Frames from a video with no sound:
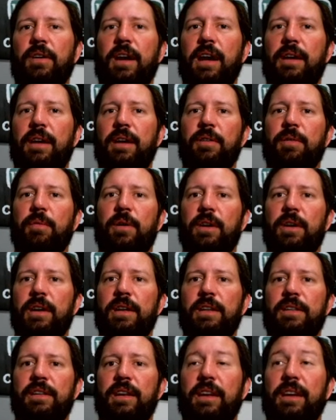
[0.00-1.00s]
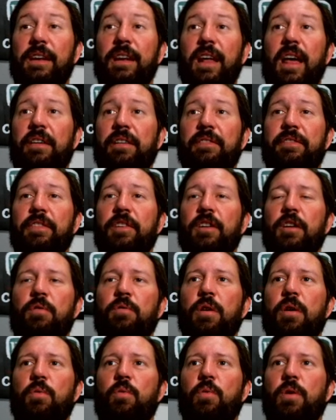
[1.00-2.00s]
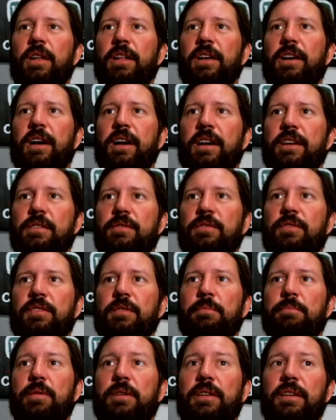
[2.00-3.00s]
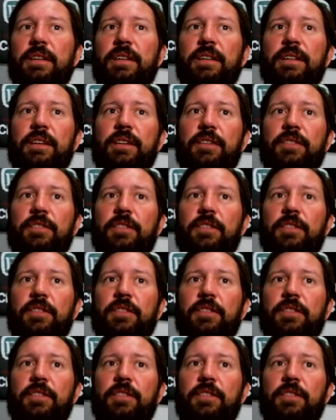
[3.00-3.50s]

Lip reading: I haven't won anything, and I don't even know what wallet I used to put it in there,